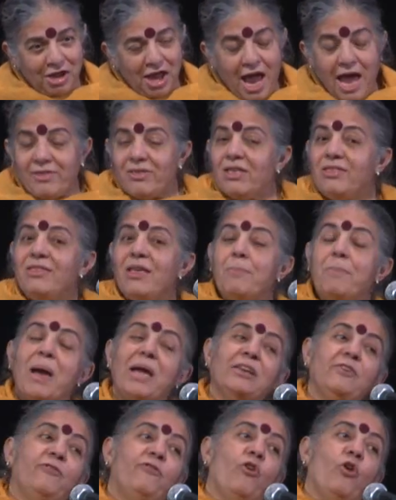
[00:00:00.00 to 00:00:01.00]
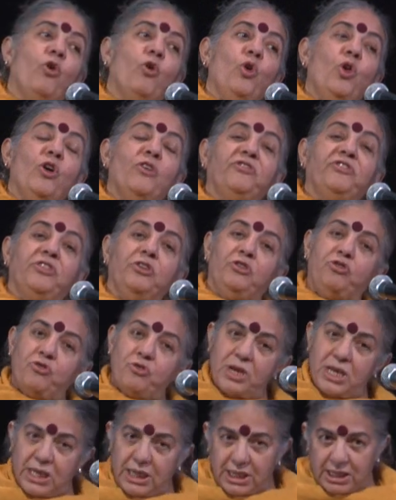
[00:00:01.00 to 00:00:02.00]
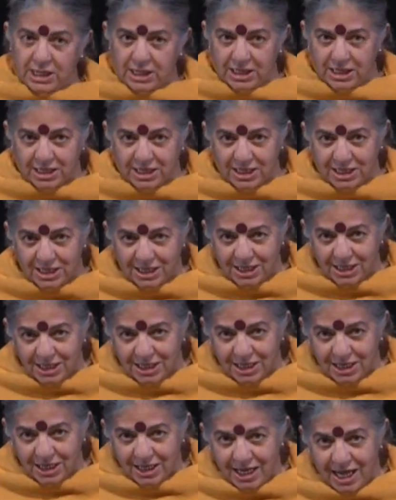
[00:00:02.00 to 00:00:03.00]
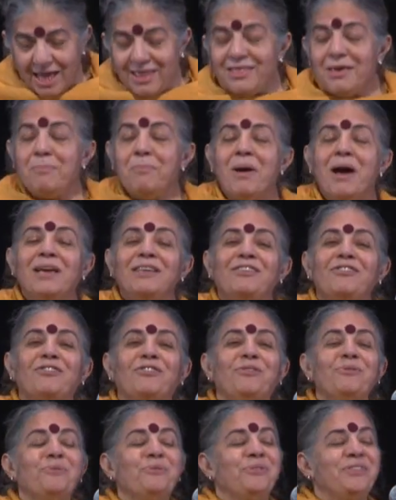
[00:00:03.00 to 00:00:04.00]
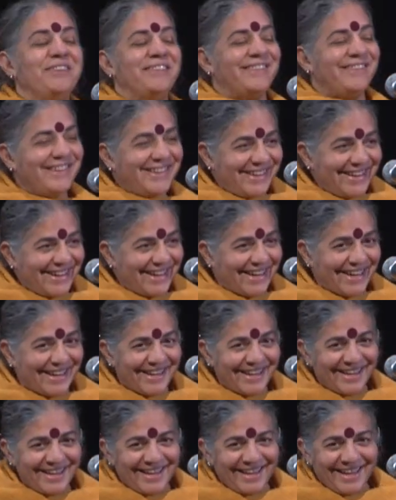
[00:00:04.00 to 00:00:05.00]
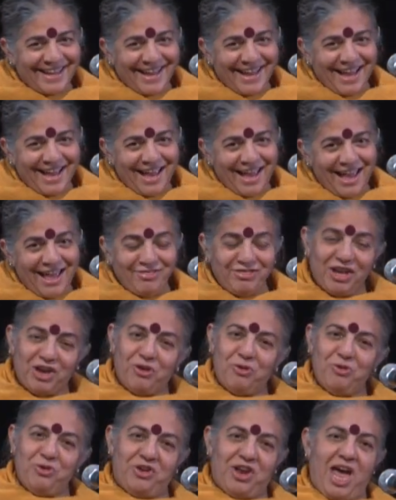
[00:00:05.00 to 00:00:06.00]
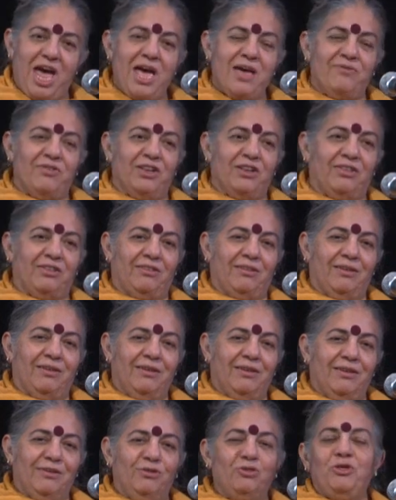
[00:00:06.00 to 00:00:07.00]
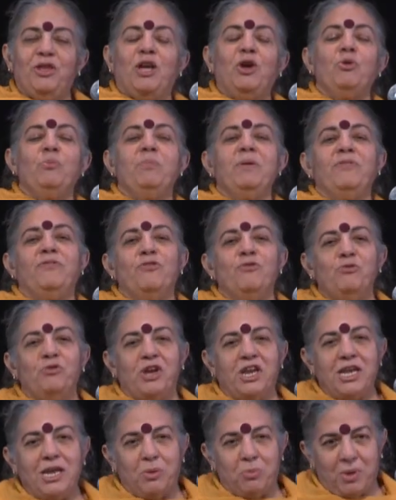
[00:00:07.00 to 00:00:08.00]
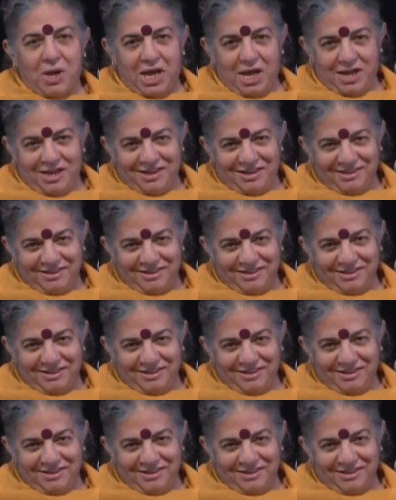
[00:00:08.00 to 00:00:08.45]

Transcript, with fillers: And then they might fall off the tree, and they might sue the city. And they couldn't have it, so there couldn't be food anywhere.